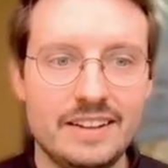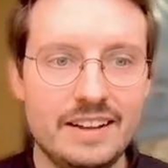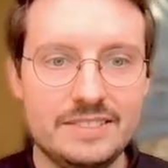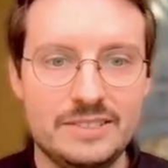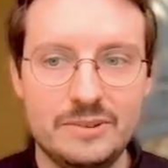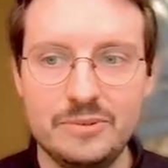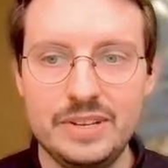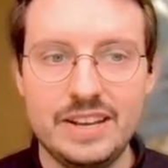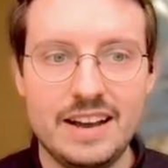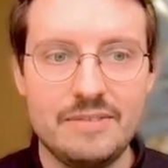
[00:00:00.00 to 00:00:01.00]
And so we
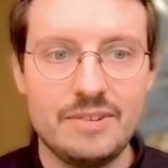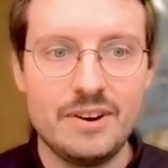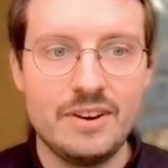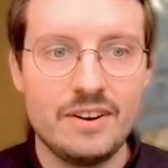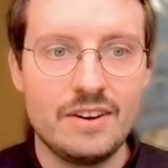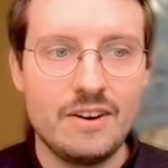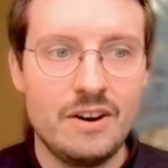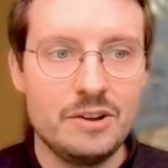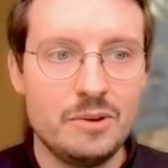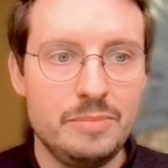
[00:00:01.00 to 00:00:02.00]
have
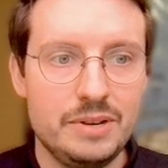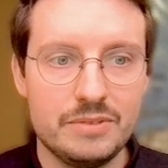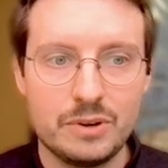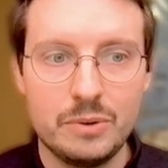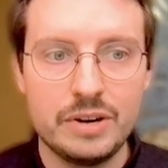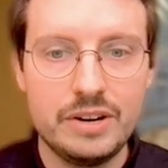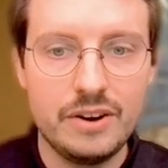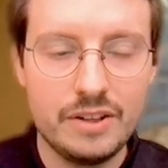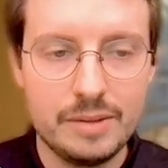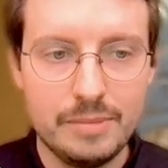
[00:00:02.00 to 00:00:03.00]
audio being recorded
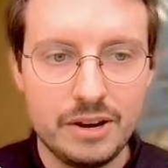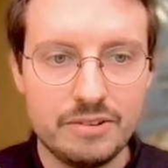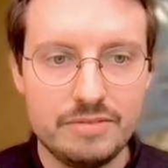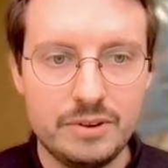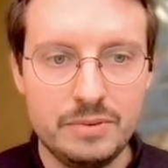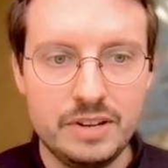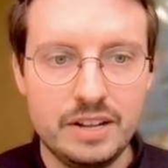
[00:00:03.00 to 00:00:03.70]
on the microphone,